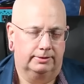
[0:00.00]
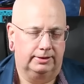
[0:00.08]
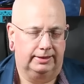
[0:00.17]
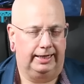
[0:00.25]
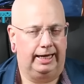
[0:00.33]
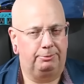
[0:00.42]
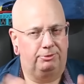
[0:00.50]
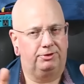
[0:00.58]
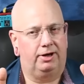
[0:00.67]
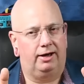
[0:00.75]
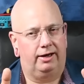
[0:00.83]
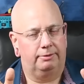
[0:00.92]
So the name
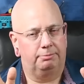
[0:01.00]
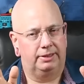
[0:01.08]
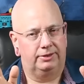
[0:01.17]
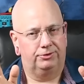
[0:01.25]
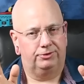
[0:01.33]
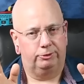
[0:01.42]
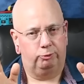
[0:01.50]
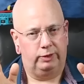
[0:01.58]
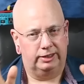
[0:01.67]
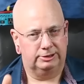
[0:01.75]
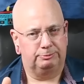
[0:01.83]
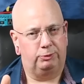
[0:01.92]
of God means the
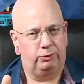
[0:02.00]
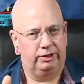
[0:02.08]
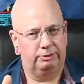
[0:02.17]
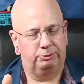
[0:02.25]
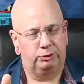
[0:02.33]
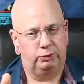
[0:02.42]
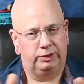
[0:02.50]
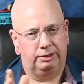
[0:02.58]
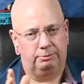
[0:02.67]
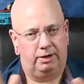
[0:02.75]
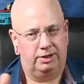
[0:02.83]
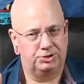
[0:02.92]
rest point between
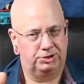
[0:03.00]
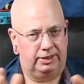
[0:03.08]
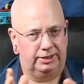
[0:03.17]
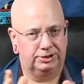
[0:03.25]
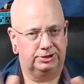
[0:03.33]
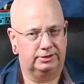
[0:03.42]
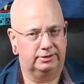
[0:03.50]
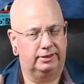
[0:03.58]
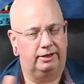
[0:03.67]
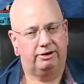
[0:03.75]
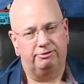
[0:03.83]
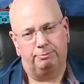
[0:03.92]
the modulation
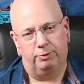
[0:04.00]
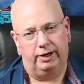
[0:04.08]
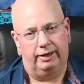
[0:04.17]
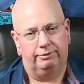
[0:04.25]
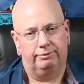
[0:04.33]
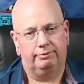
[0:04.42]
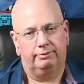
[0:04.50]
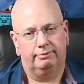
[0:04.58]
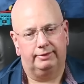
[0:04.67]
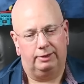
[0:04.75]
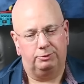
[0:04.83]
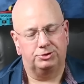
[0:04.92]
of breath.
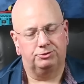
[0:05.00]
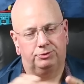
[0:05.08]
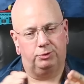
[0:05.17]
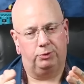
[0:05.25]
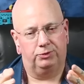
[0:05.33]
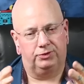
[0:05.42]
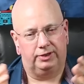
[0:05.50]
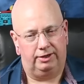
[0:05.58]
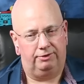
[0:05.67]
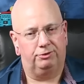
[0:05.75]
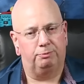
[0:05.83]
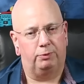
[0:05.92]
That which, of course,
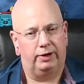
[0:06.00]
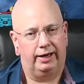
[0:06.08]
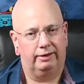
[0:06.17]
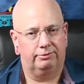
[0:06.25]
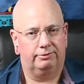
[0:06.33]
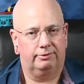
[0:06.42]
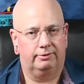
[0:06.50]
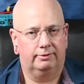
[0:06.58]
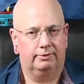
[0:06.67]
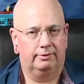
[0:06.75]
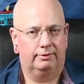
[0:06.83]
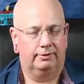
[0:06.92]
gives breath
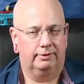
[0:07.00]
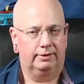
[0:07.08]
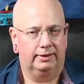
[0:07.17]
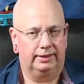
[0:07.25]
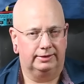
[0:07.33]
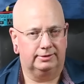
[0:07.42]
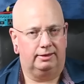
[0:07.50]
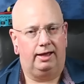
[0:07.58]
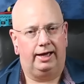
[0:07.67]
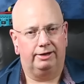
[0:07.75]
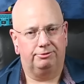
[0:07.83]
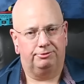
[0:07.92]
it's
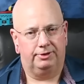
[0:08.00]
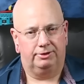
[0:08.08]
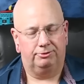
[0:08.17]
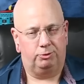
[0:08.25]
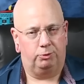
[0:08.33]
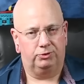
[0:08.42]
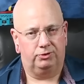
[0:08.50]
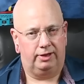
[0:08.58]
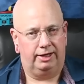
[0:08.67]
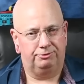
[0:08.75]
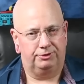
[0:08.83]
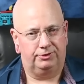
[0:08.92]
life, and of course,
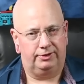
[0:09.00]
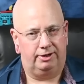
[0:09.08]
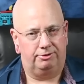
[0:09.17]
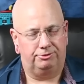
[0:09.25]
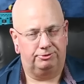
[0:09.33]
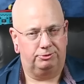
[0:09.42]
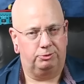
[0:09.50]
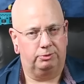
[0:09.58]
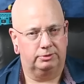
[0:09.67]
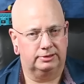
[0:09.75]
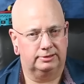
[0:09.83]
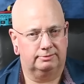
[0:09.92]
life itself, of
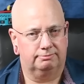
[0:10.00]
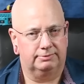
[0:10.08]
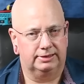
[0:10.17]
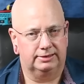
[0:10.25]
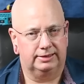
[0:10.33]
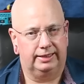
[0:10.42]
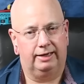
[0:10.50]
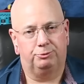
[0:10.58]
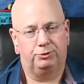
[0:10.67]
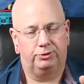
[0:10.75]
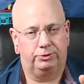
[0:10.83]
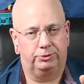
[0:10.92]
course, is the
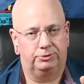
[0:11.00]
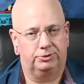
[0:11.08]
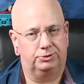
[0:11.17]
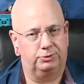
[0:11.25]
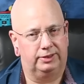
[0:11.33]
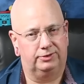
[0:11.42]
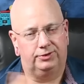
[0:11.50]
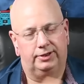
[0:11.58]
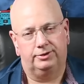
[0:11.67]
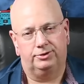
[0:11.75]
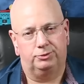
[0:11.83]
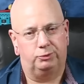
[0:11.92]
absolute, the
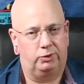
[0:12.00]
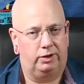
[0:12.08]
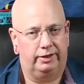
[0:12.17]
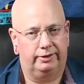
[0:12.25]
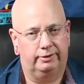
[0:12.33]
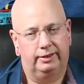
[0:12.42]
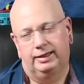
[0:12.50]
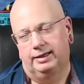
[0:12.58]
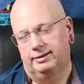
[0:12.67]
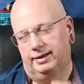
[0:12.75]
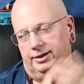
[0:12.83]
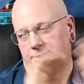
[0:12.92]
transcendent one.
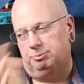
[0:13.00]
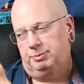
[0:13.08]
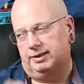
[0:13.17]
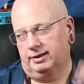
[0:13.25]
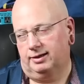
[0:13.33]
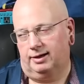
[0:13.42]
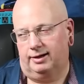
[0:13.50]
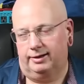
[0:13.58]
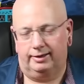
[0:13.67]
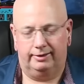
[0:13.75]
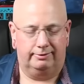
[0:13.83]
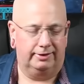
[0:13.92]
Take your pick,
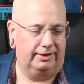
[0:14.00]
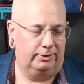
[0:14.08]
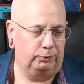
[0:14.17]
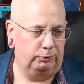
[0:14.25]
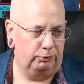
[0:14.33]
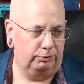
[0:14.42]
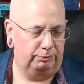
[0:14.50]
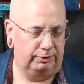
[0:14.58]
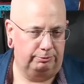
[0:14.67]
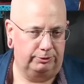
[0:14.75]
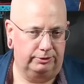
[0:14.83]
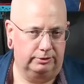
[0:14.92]
God, I don't care what word
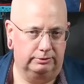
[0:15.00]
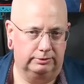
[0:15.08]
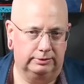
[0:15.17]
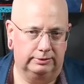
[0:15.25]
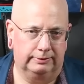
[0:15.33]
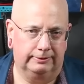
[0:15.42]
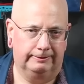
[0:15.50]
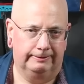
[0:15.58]
people use.